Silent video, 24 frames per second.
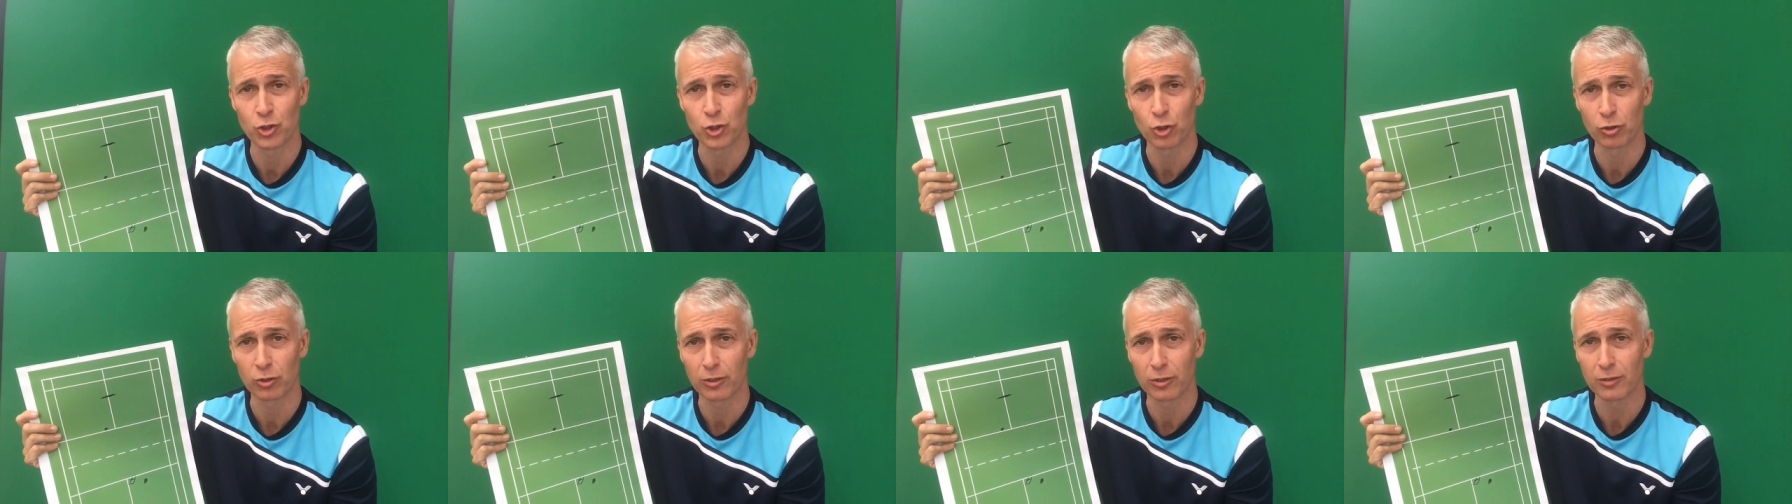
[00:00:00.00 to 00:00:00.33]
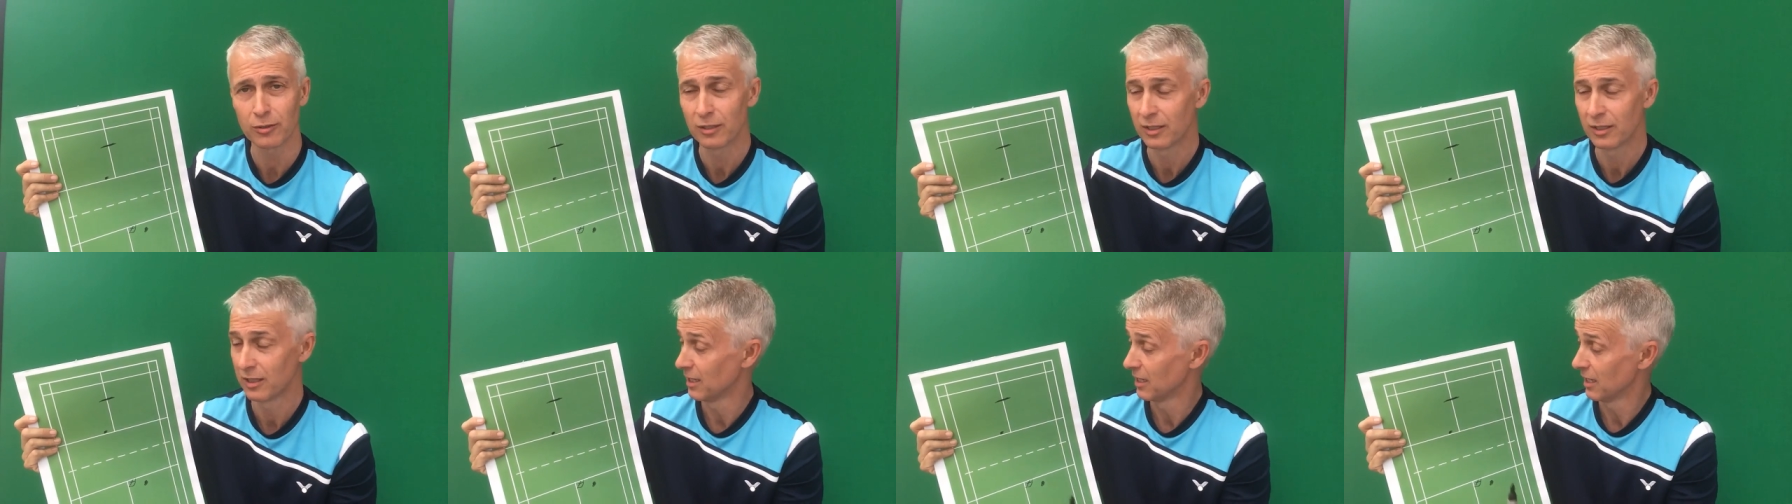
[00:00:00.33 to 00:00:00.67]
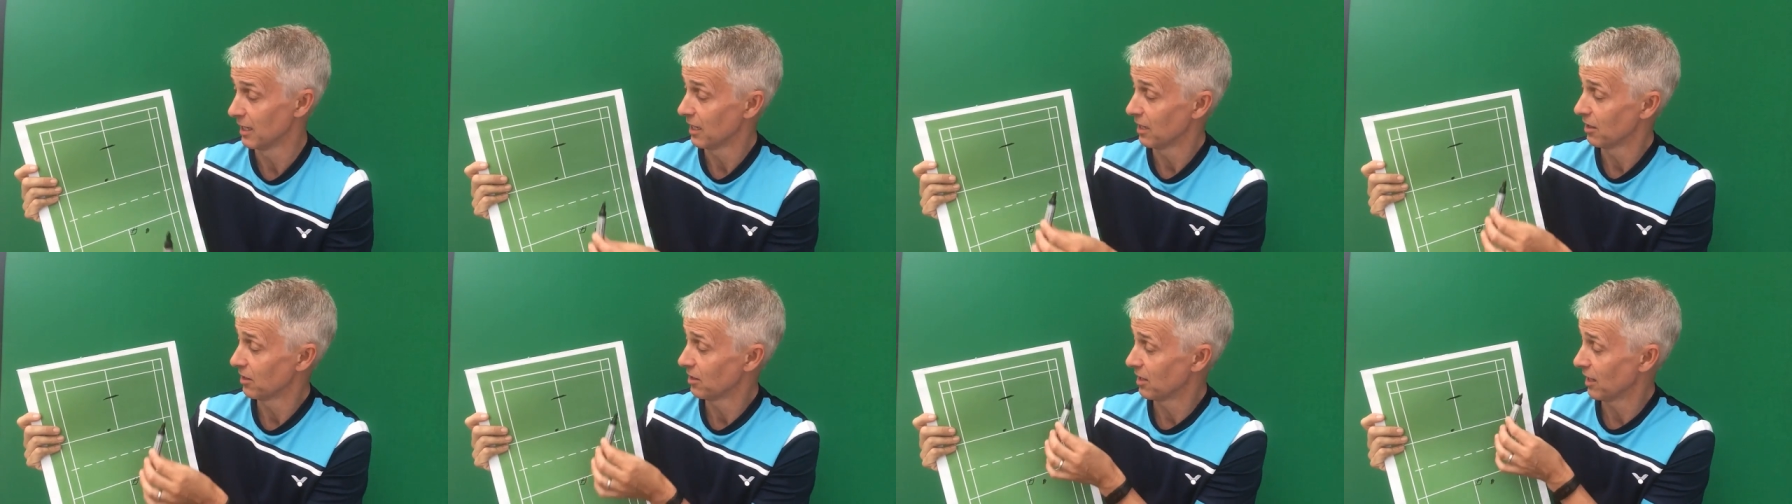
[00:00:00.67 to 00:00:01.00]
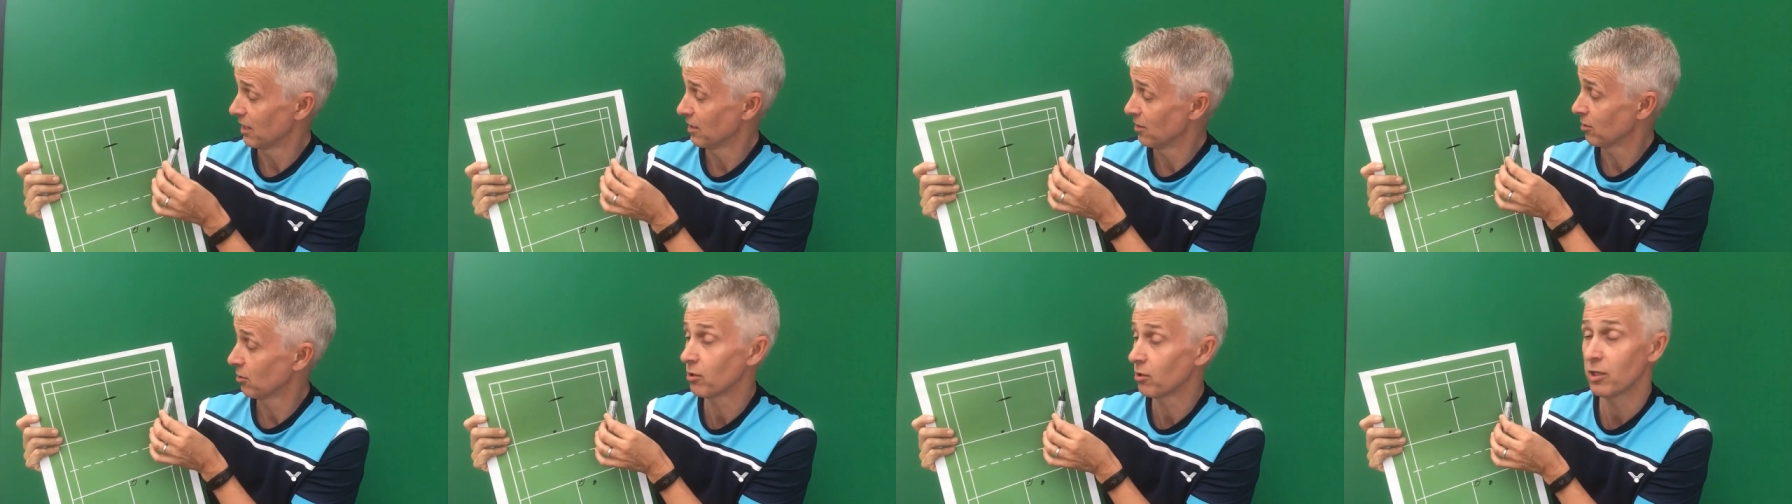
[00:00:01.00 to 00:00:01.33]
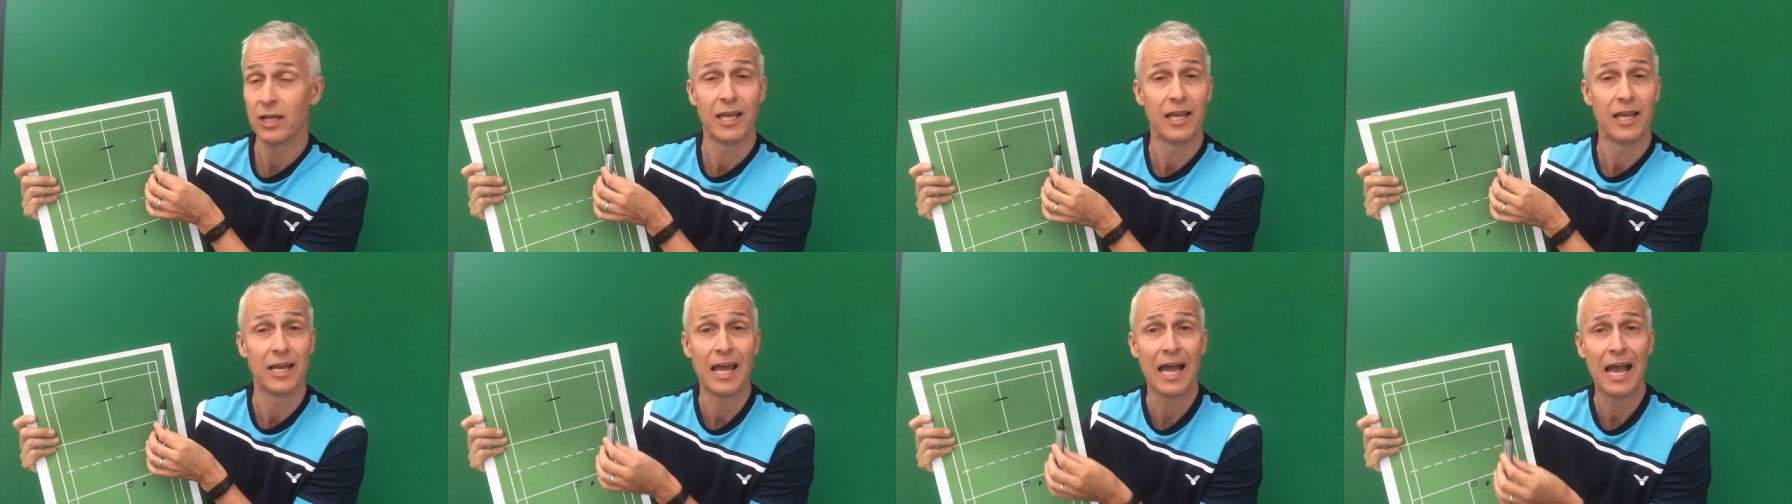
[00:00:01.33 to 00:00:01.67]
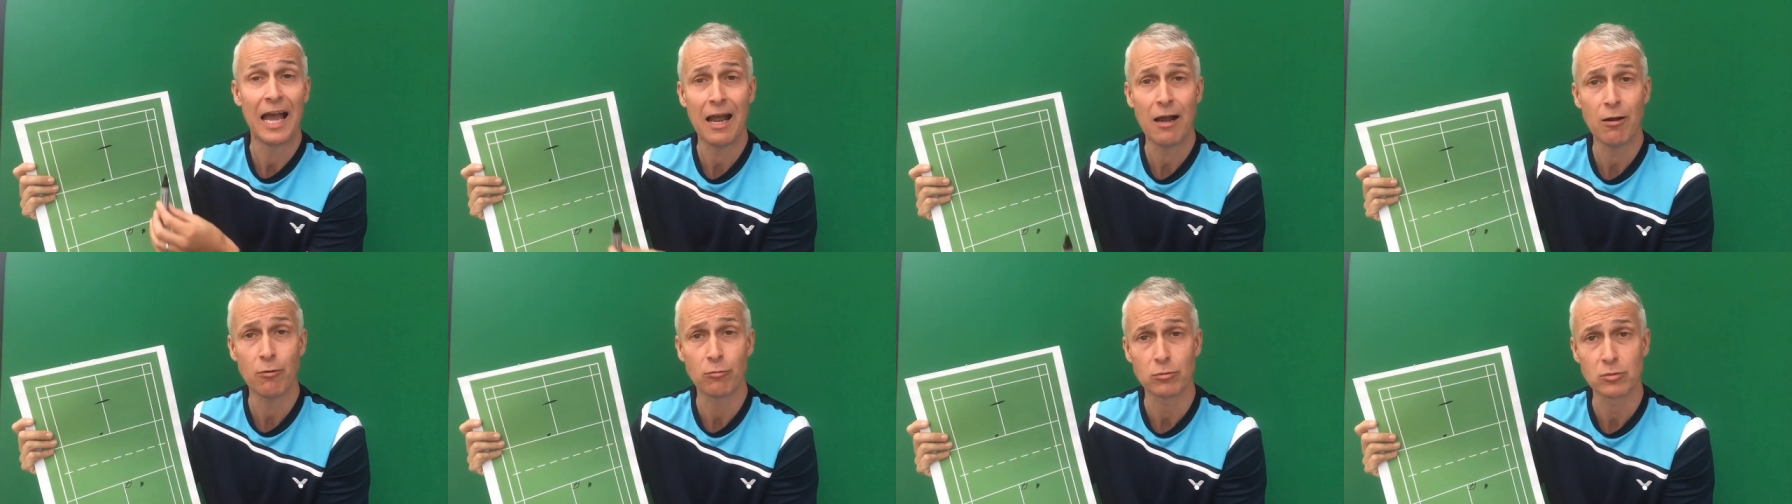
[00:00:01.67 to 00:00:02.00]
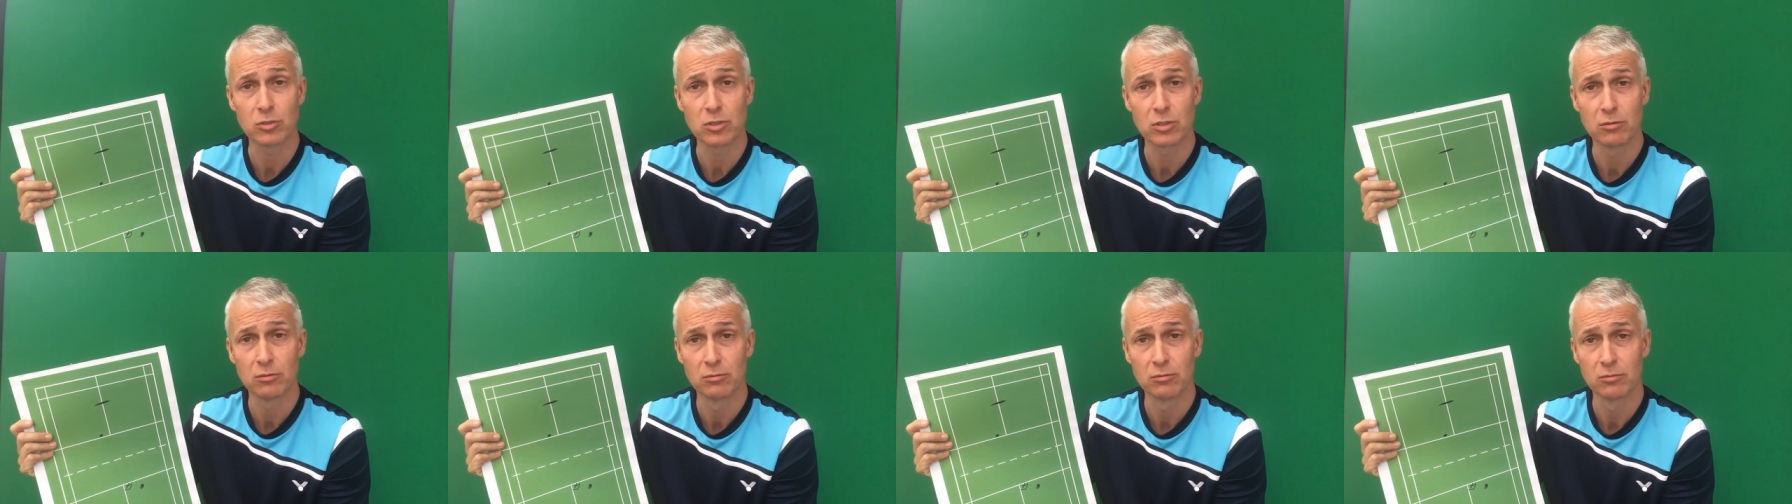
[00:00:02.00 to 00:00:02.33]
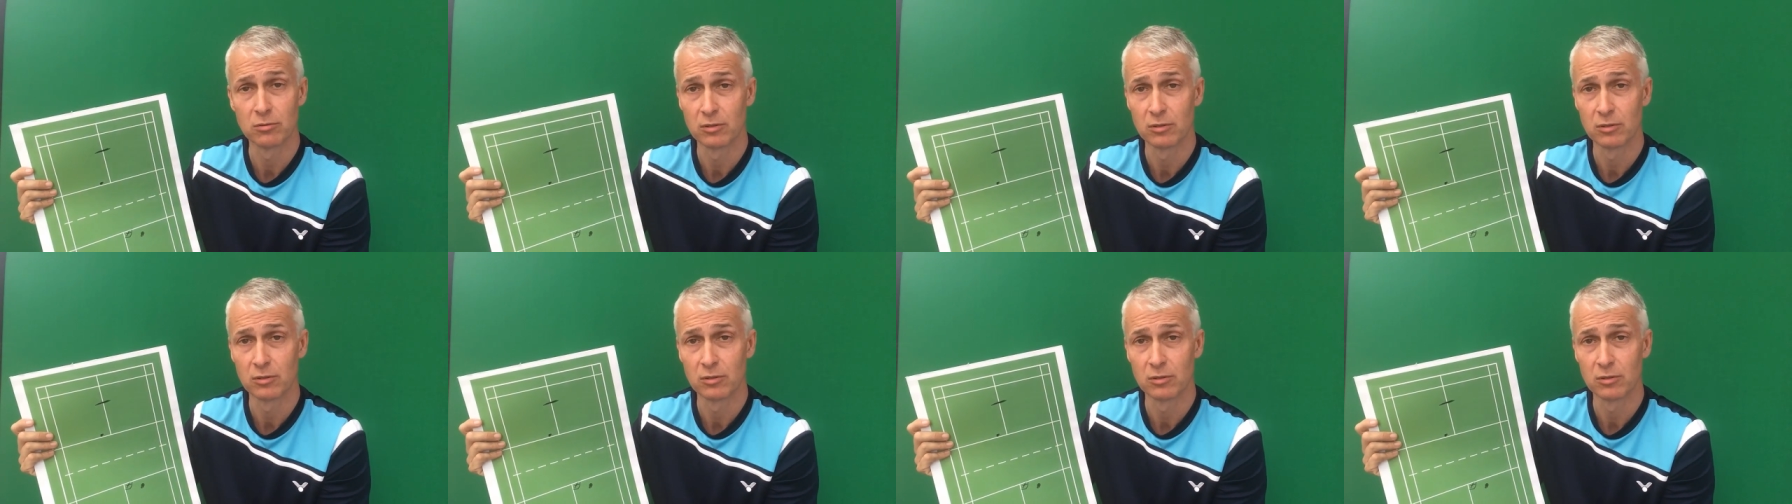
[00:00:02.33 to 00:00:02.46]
shuttle, then they're going to hit it out.